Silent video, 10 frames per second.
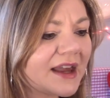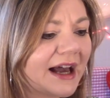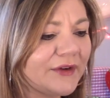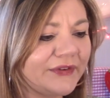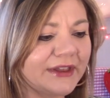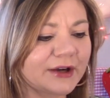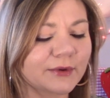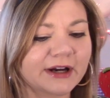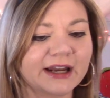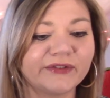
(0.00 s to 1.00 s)
I feel like
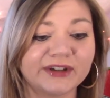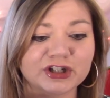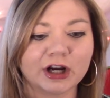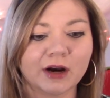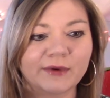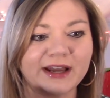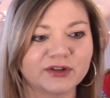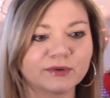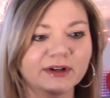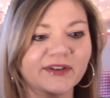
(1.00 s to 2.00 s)
we're kind of inching our way
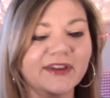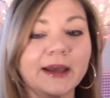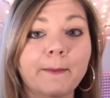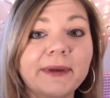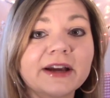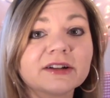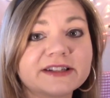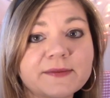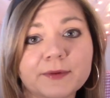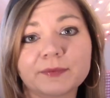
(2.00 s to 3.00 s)
towards like a bigger,
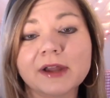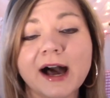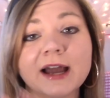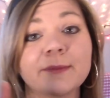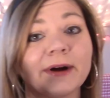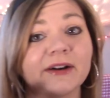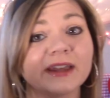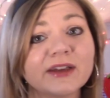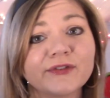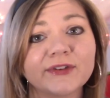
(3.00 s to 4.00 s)
deeper plot about
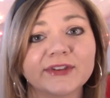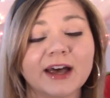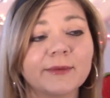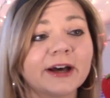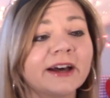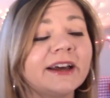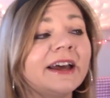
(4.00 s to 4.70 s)
Gifu-sama,